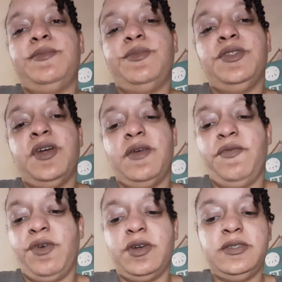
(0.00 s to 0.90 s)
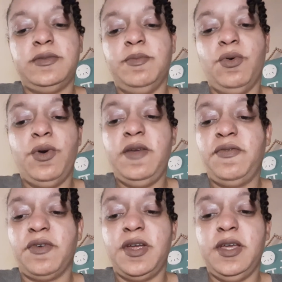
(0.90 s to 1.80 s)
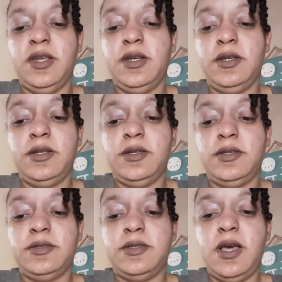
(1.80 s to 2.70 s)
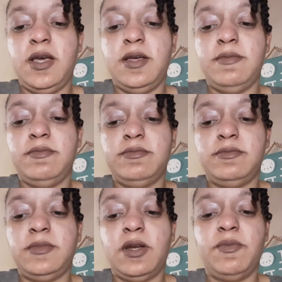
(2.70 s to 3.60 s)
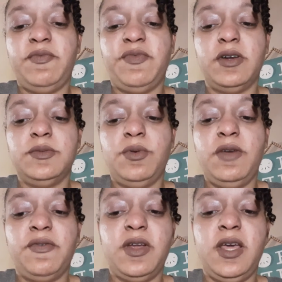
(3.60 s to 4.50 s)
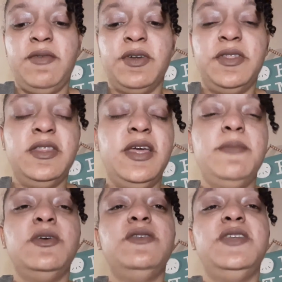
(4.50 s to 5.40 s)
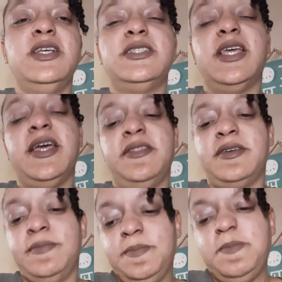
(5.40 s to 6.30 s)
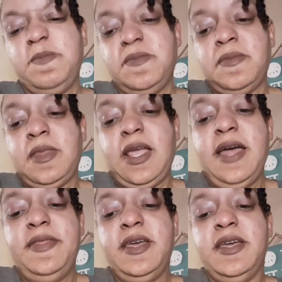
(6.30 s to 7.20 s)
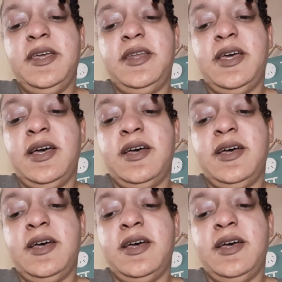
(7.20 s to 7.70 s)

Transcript: with her first boyfriend, her first boyfriend ever. Then they moved in together. And then